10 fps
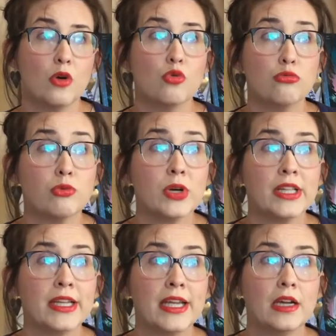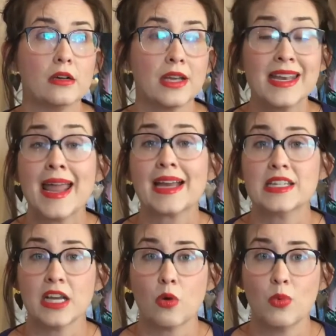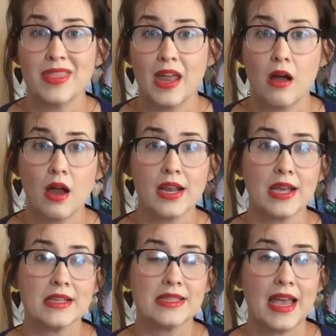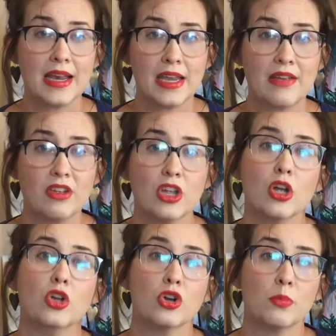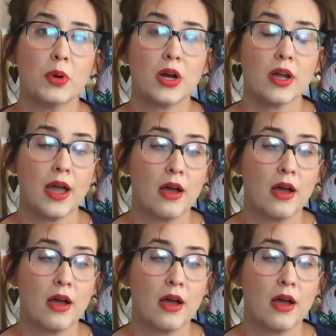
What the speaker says: really connecting with that audience and giving your book